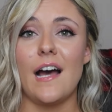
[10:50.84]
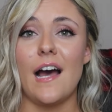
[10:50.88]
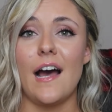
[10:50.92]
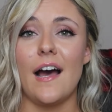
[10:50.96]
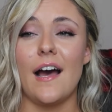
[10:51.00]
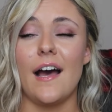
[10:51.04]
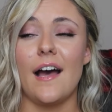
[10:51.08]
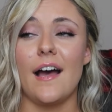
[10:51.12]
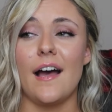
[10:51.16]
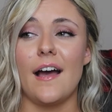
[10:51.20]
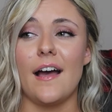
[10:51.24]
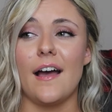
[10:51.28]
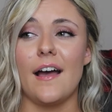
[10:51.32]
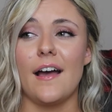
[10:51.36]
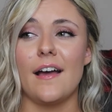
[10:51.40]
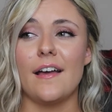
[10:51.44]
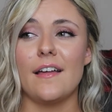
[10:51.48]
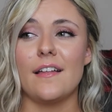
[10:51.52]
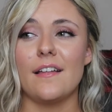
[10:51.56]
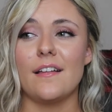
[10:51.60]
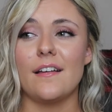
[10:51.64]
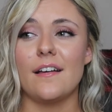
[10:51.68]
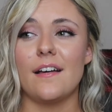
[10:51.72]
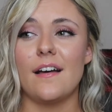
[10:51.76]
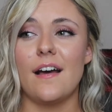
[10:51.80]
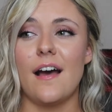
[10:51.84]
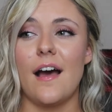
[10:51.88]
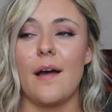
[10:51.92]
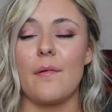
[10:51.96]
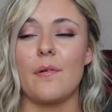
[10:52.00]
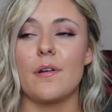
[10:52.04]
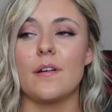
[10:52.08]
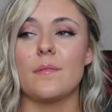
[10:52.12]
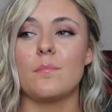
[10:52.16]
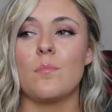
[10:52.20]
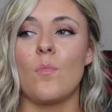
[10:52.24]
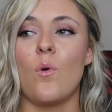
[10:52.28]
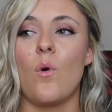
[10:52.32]
I
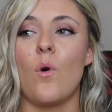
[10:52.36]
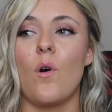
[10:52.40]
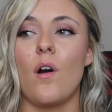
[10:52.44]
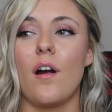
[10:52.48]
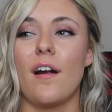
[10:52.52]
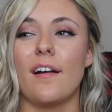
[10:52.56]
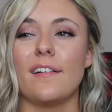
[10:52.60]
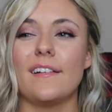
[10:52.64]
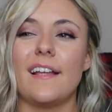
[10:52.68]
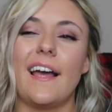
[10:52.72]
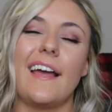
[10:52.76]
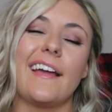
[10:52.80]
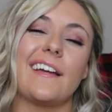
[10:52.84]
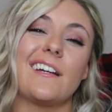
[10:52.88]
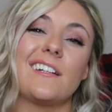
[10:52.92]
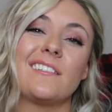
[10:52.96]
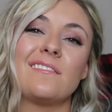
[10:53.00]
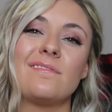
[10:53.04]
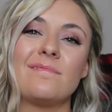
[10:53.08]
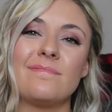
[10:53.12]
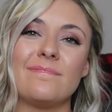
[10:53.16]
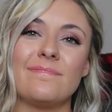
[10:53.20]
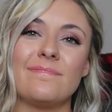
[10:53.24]
would more like